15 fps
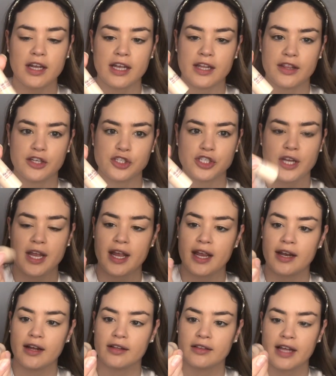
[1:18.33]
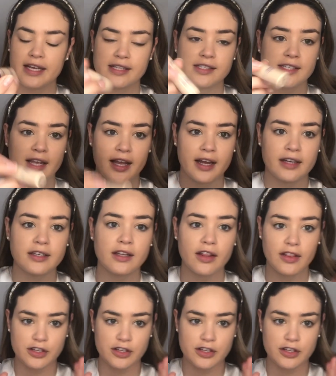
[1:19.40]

in the shade Light Sand.